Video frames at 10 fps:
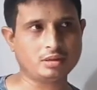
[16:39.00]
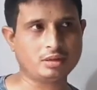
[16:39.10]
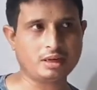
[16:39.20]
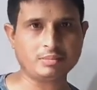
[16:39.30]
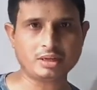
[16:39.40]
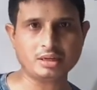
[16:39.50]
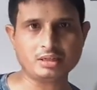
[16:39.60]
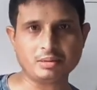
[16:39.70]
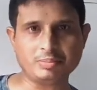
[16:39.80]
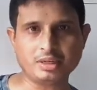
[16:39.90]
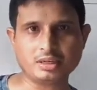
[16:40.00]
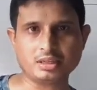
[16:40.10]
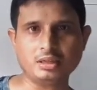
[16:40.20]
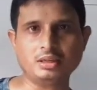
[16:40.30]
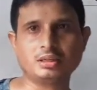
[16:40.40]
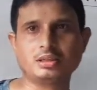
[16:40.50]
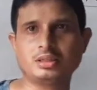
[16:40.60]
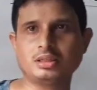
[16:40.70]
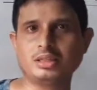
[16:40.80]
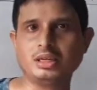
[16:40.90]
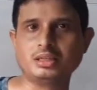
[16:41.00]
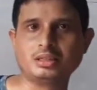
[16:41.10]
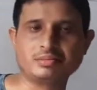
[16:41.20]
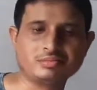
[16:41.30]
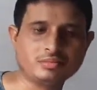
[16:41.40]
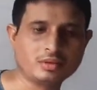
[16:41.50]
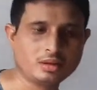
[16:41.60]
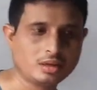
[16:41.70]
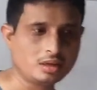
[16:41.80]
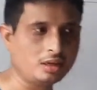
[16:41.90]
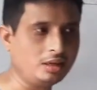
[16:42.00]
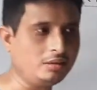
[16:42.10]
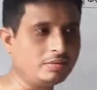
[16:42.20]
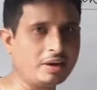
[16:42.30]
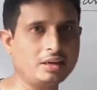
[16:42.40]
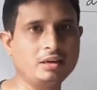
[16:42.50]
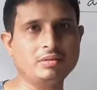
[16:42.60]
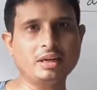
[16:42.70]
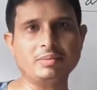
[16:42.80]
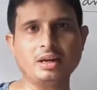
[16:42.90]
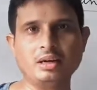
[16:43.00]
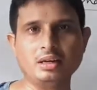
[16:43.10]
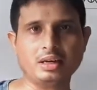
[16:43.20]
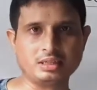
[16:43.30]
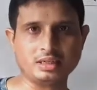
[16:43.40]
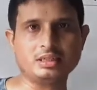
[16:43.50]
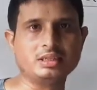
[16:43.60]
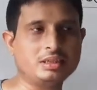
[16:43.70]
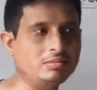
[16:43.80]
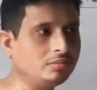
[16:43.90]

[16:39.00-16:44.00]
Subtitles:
MKS, FPS, and CGS. And finally we have learned SI system,